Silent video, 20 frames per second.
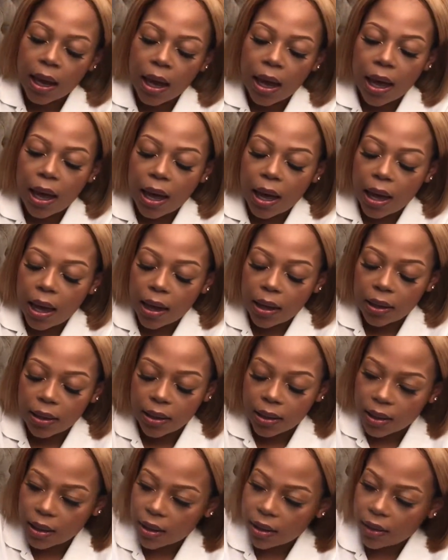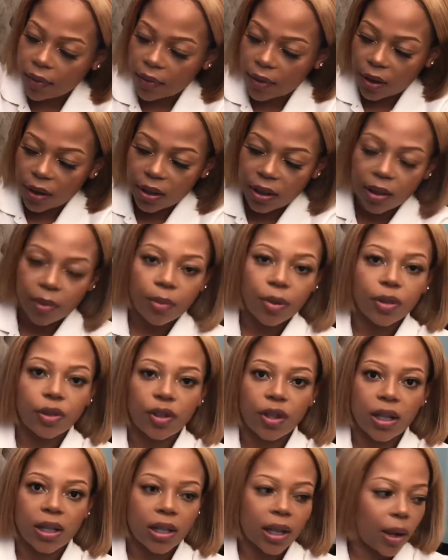And this is a very simple
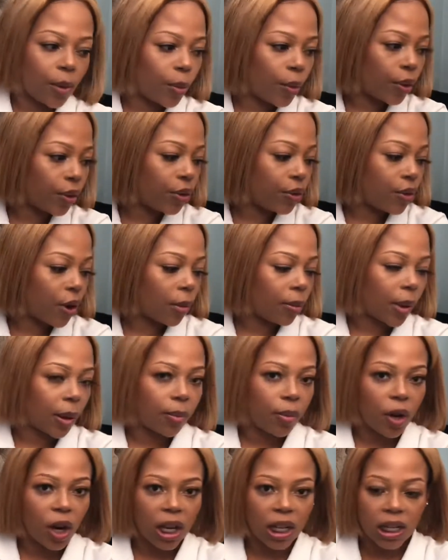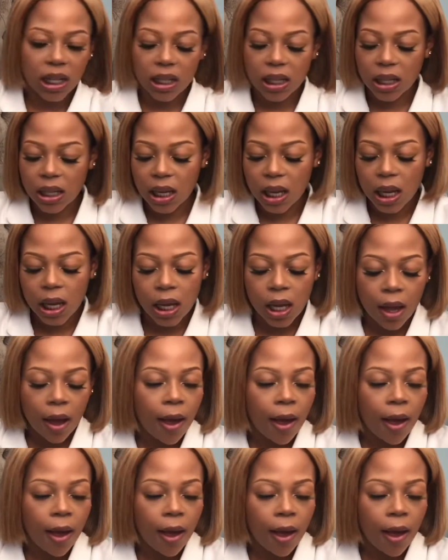dress. I wore throughout my pregnancy.